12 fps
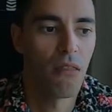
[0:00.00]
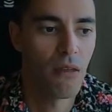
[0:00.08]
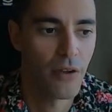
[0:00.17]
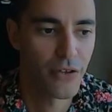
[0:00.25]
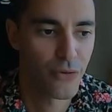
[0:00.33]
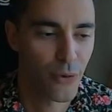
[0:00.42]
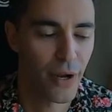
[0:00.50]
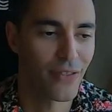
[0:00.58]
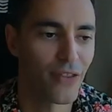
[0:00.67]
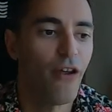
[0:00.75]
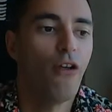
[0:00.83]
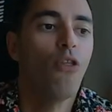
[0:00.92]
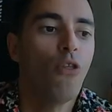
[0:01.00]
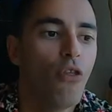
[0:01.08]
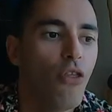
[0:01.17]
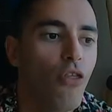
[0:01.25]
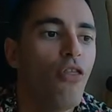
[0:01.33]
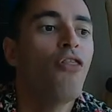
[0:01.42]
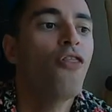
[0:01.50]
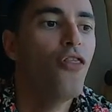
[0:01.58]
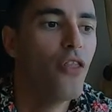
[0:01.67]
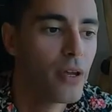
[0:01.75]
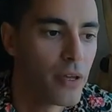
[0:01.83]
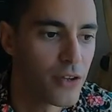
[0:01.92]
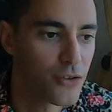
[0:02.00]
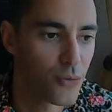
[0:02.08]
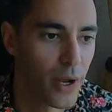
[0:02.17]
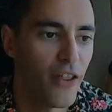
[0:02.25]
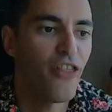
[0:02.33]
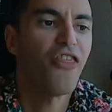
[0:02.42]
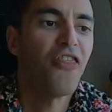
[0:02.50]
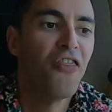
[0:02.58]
it's right there. It's right